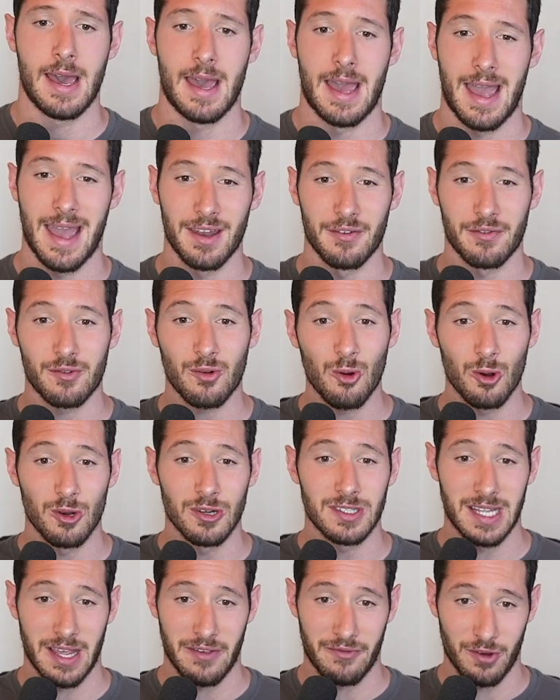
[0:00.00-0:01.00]
And of
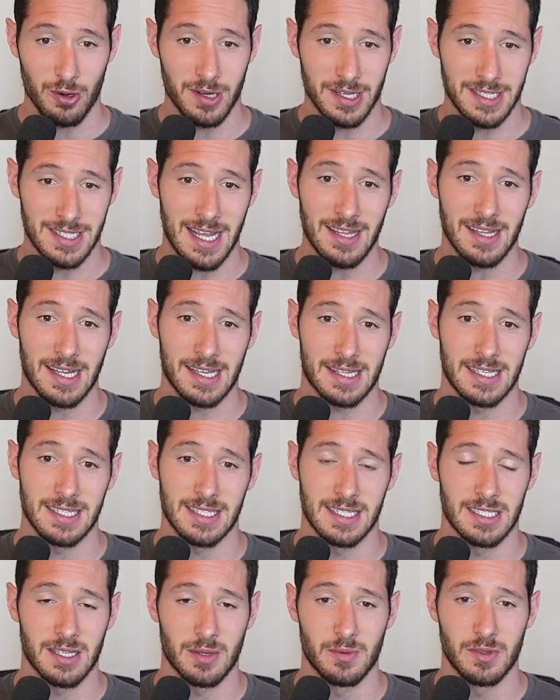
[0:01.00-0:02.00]
course, if you're in a state like this
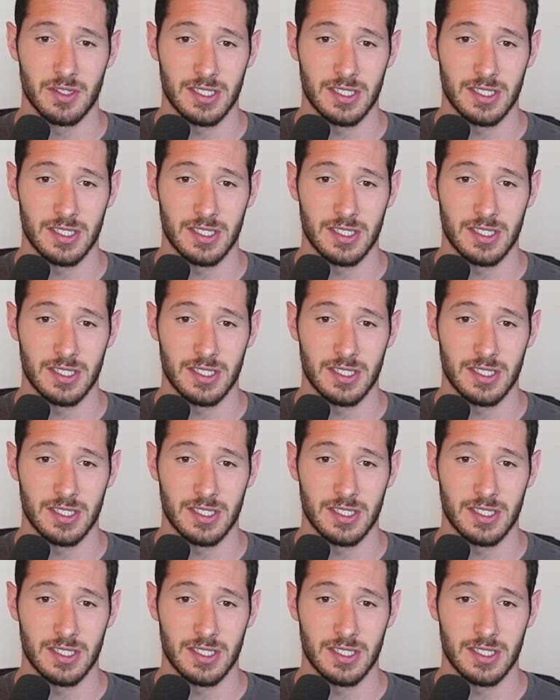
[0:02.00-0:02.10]
and someone